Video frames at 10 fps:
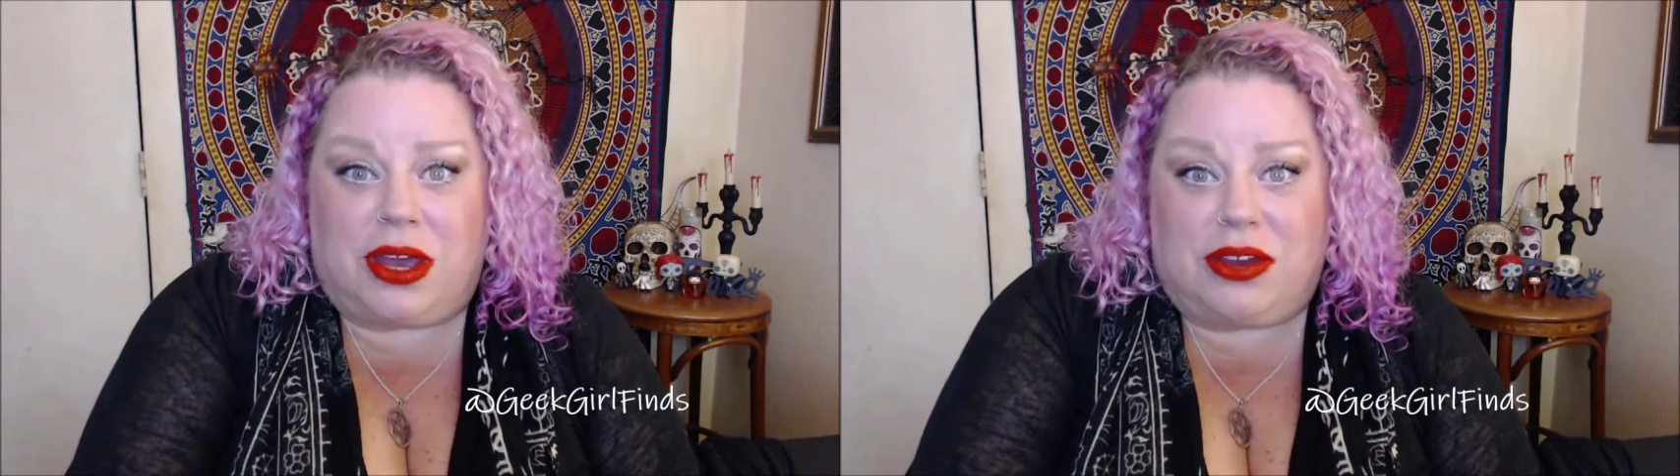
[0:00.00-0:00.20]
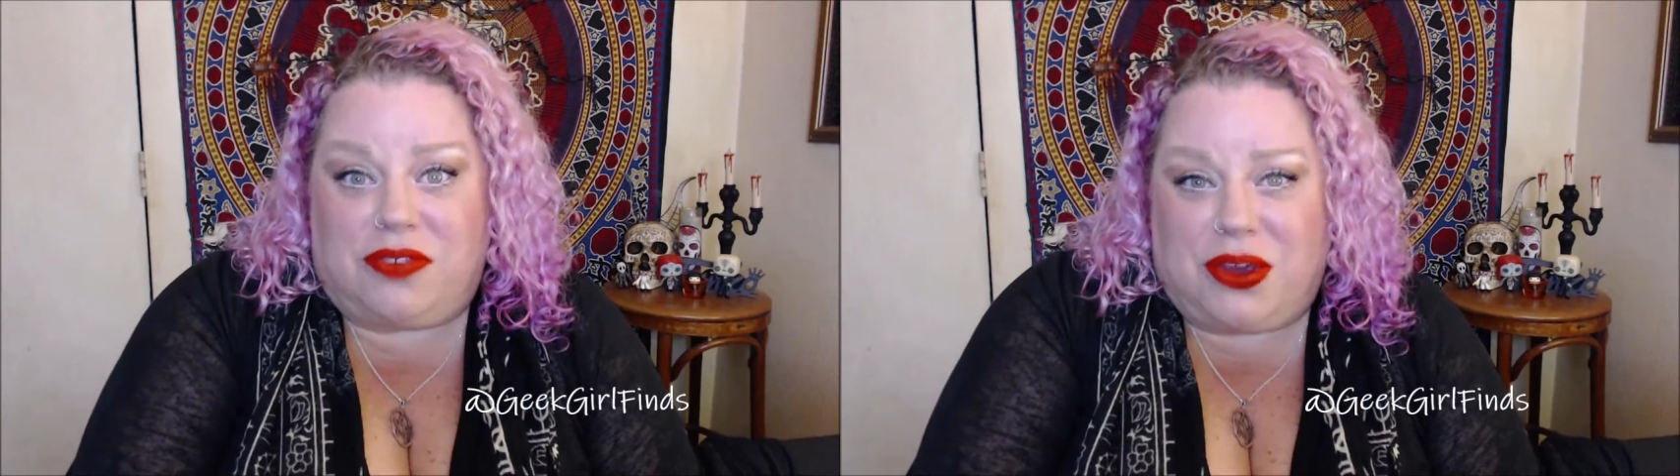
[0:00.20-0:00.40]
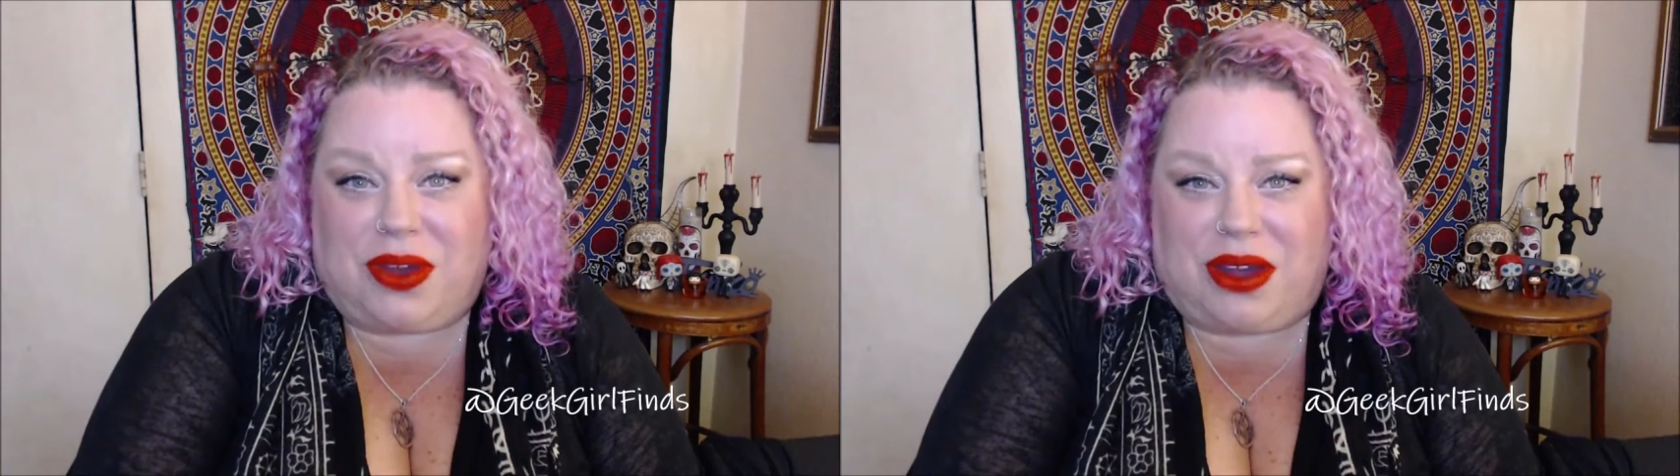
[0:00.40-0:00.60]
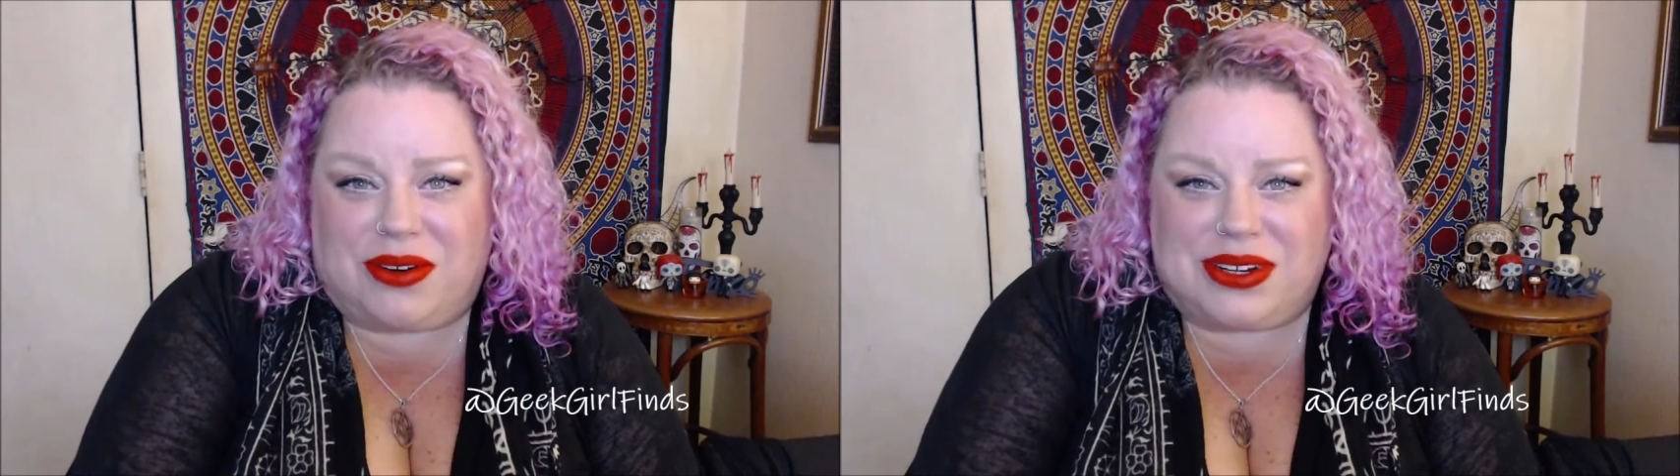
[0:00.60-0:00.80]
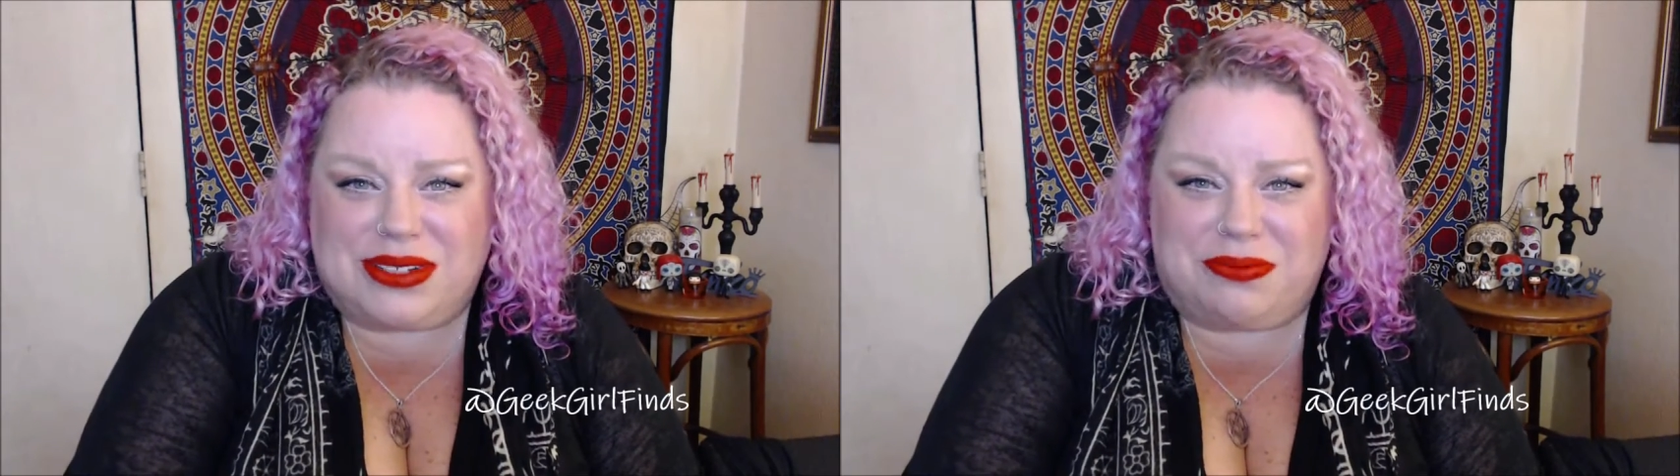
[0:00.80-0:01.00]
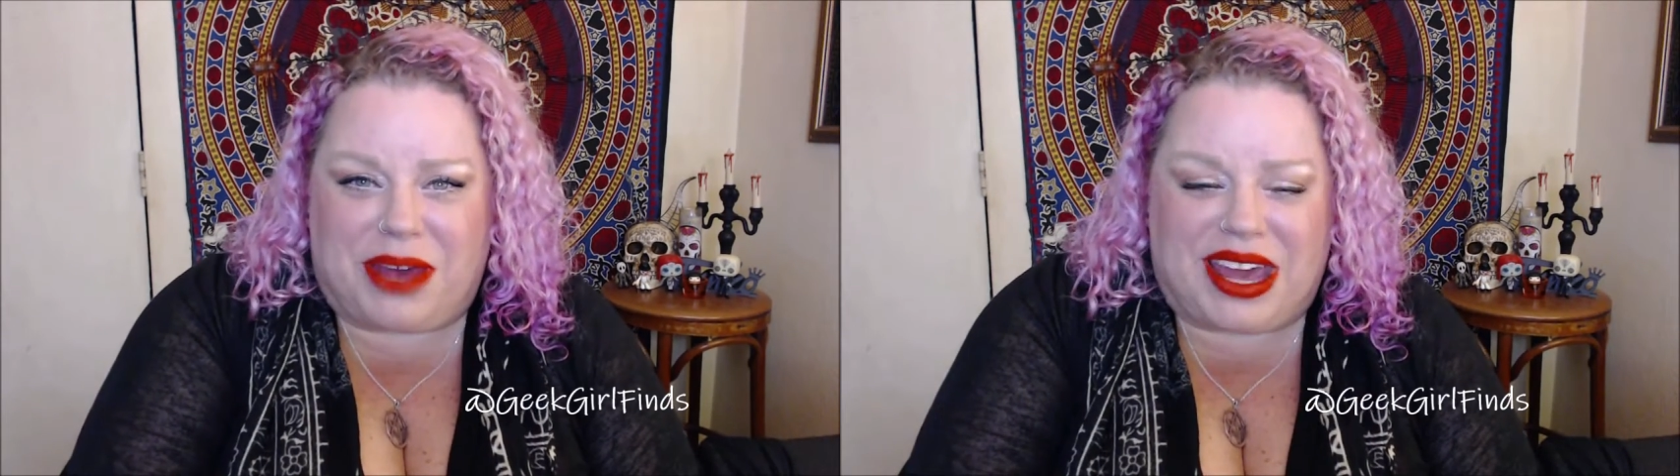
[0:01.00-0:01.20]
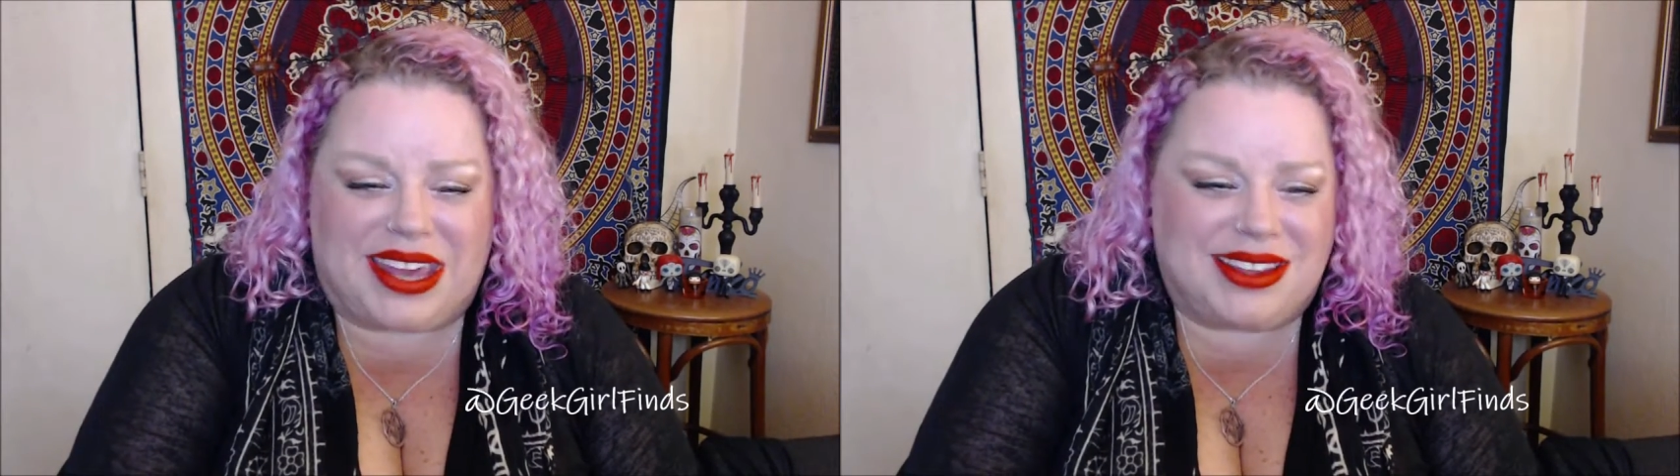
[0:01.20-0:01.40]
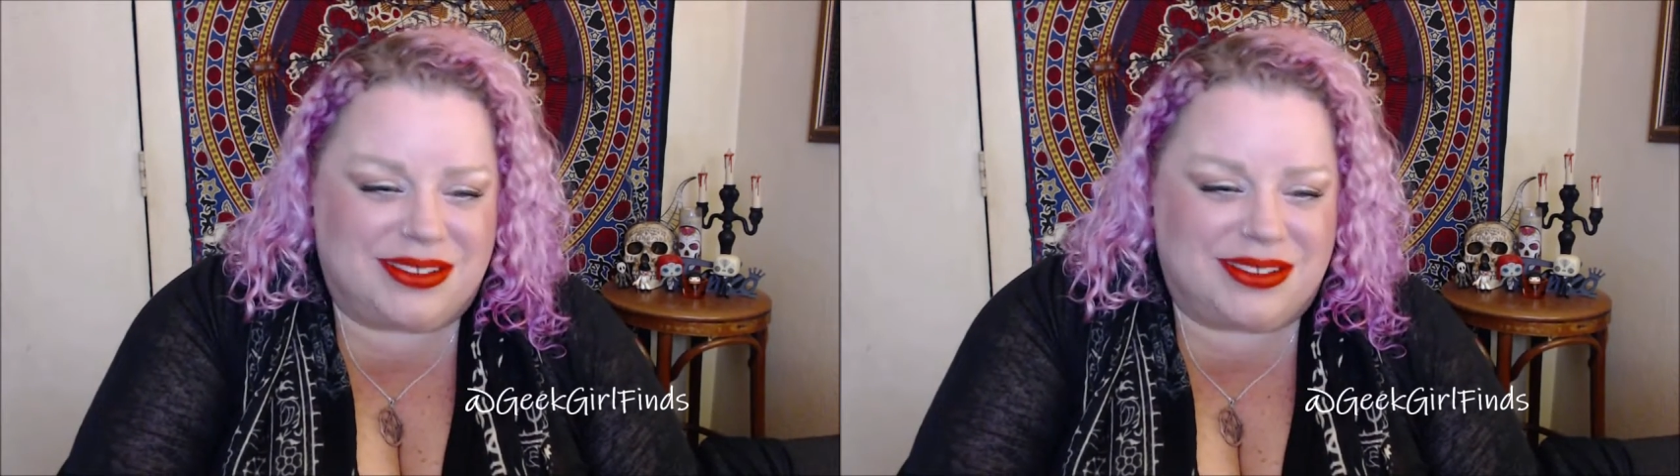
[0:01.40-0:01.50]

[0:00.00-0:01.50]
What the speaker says: a few hours. Bye.